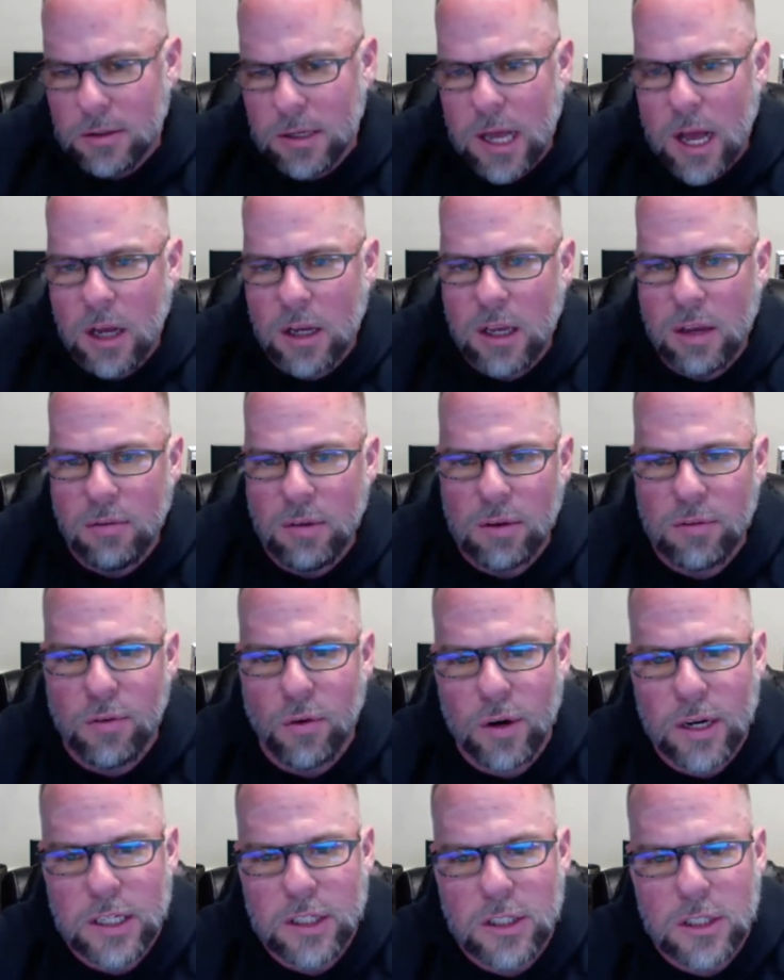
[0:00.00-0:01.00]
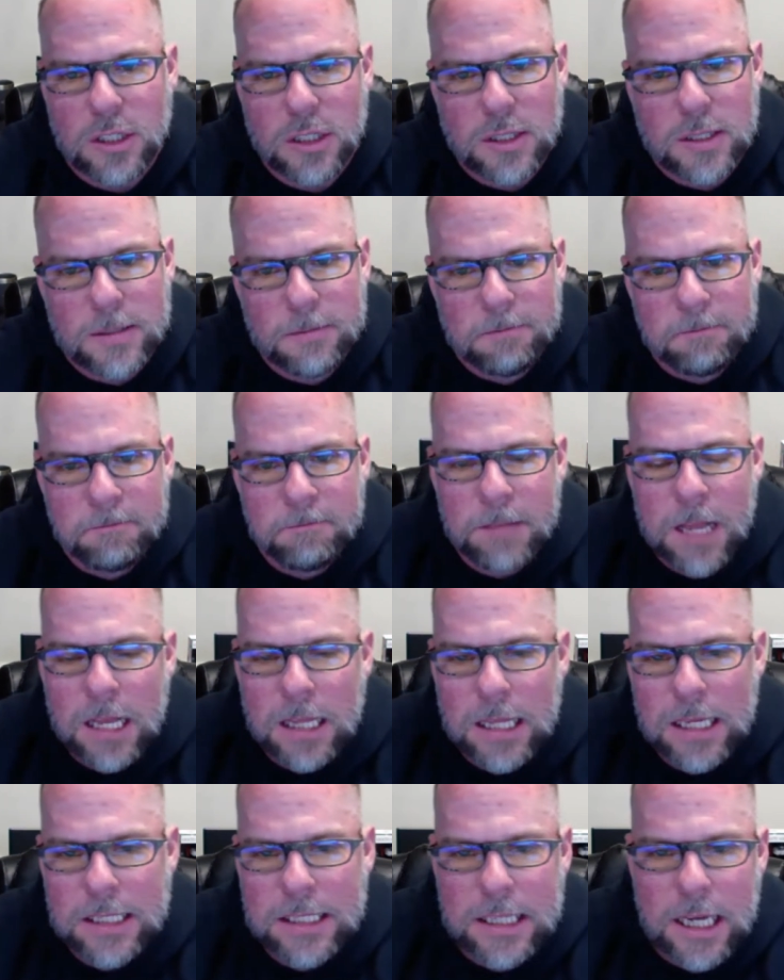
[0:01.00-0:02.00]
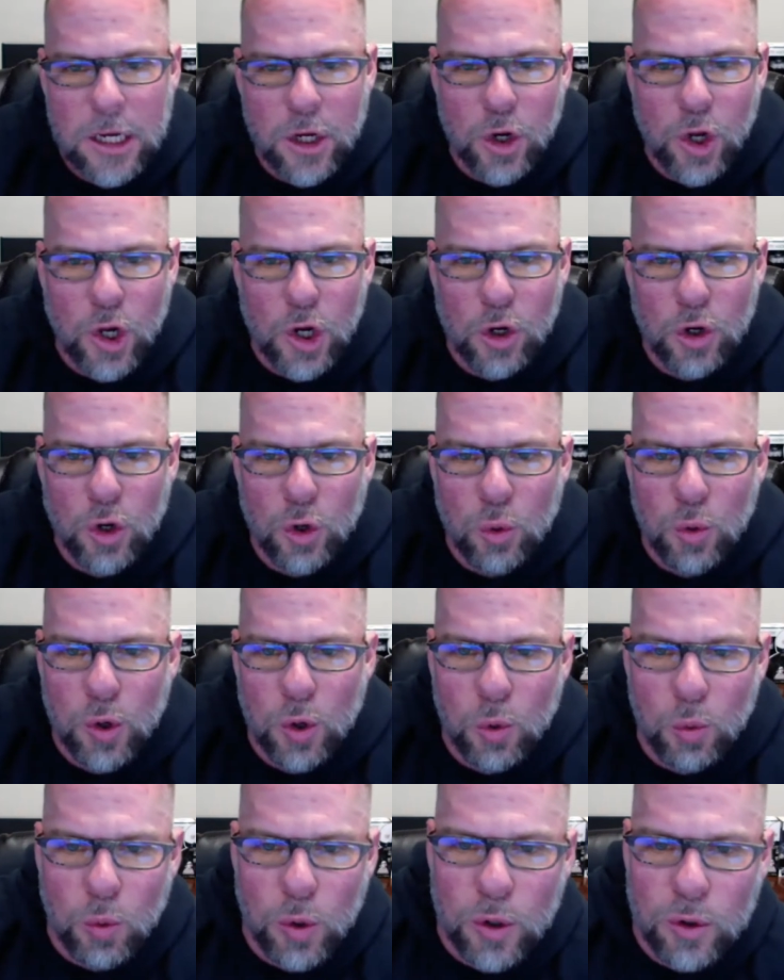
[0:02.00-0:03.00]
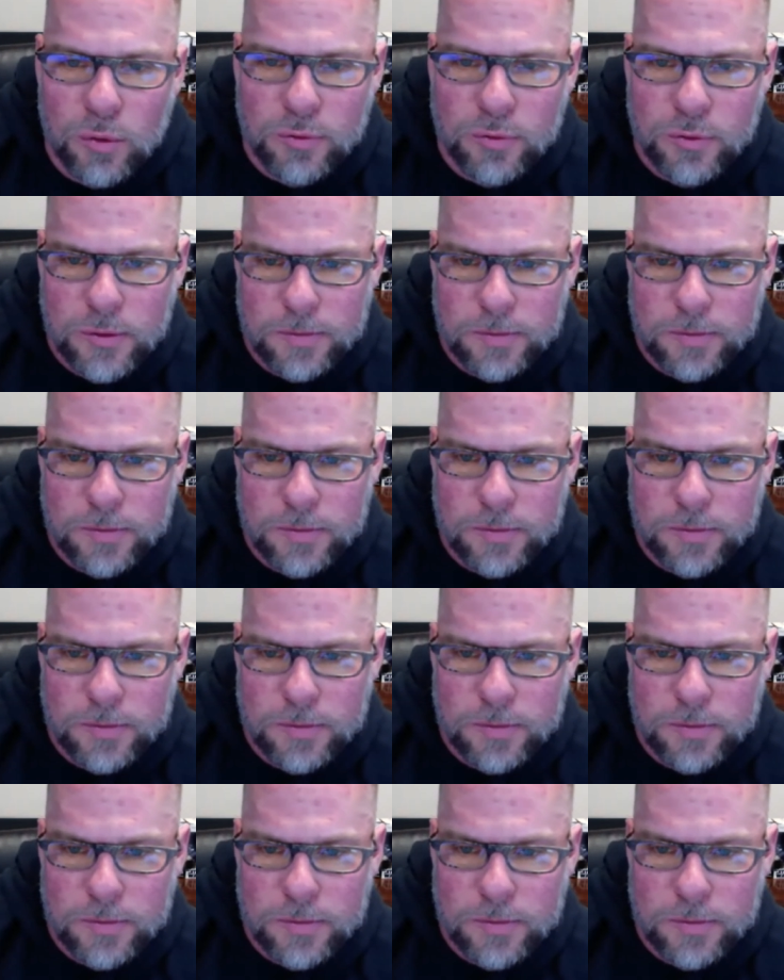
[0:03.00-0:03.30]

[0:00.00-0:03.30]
I'll give you, for instance, let's say you're going to do a new roof